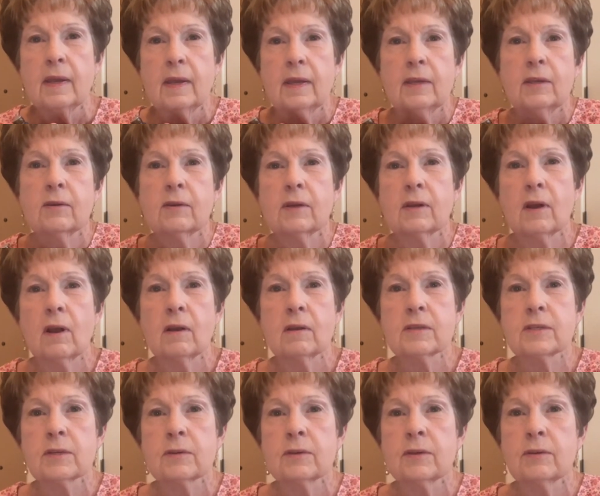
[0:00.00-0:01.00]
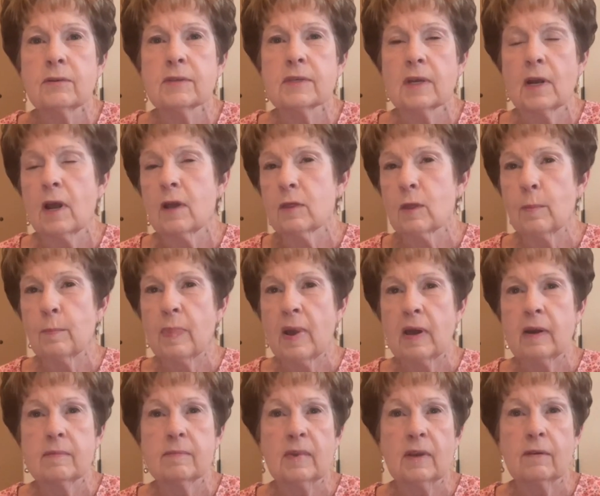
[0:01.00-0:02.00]
You can also use it on the
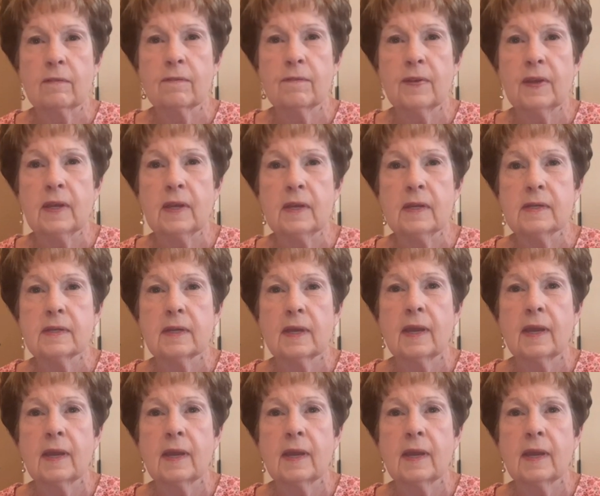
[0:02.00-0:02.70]
bottom of your feet,